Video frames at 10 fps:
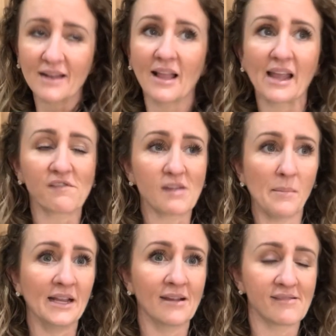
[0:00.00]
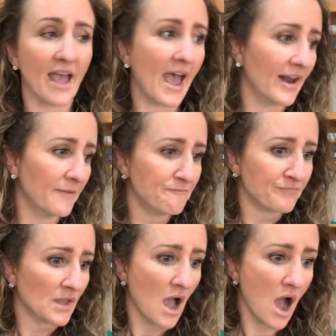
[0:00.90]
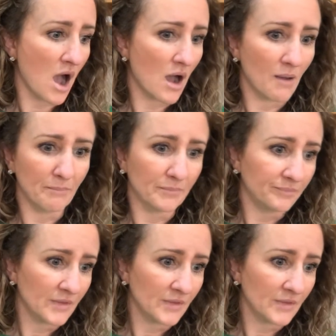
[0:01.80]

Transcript: Like if somebody said, I